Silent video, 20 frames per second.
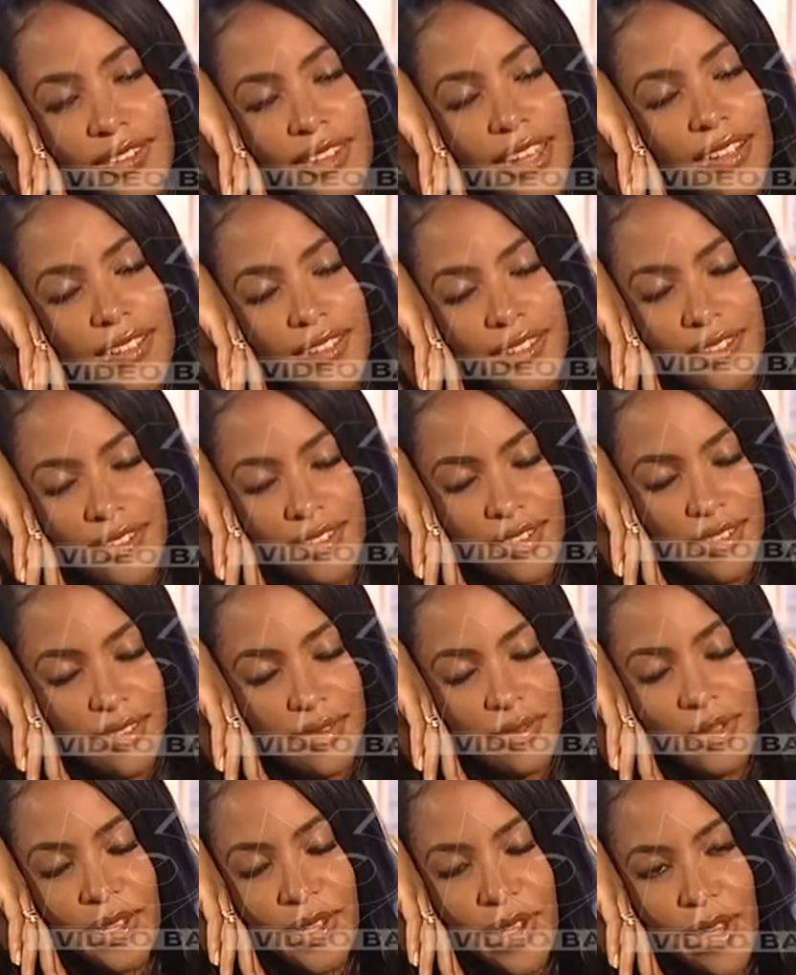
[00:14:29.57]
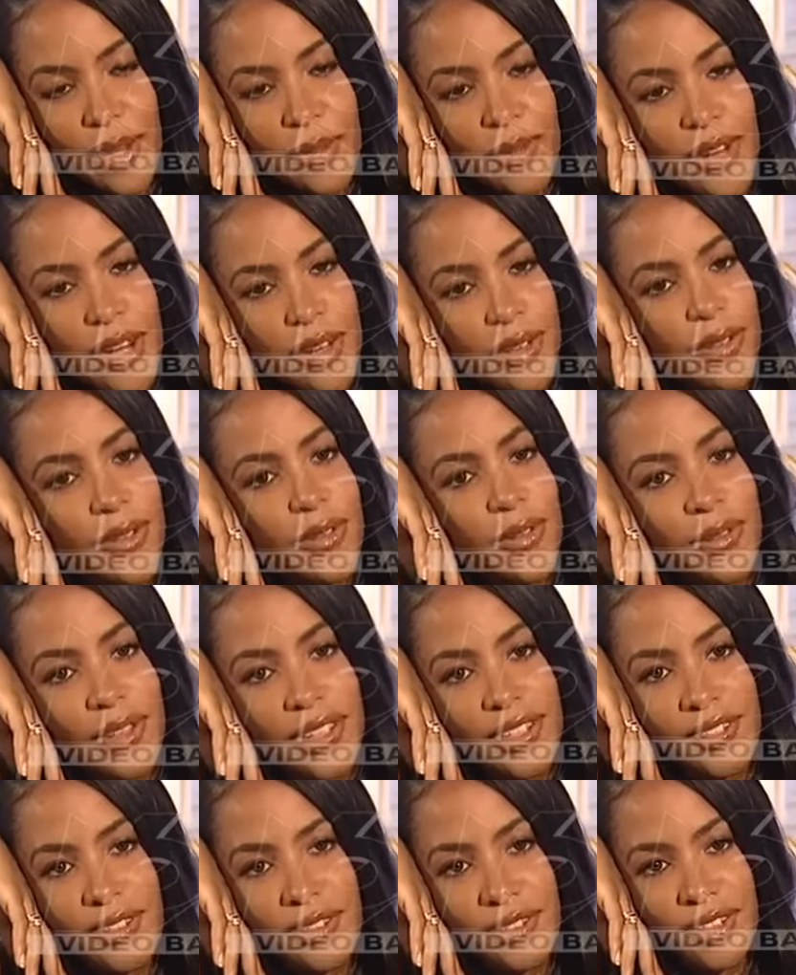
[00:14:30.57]
That's really all I'm trying to do,
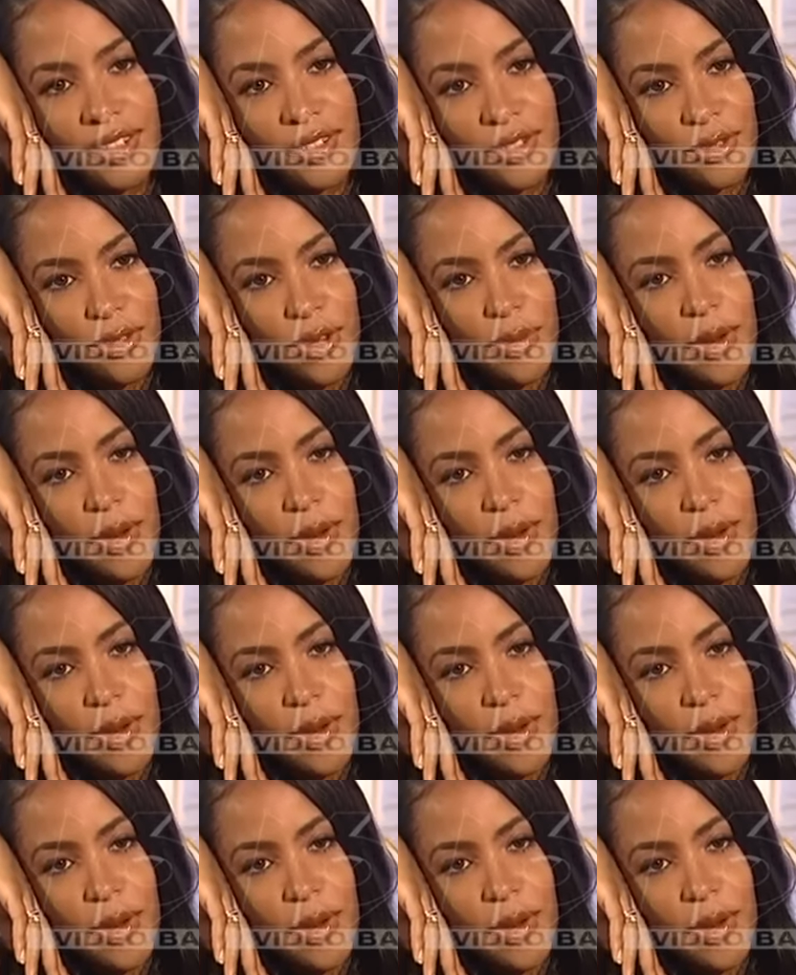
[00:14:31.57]
and to enjoy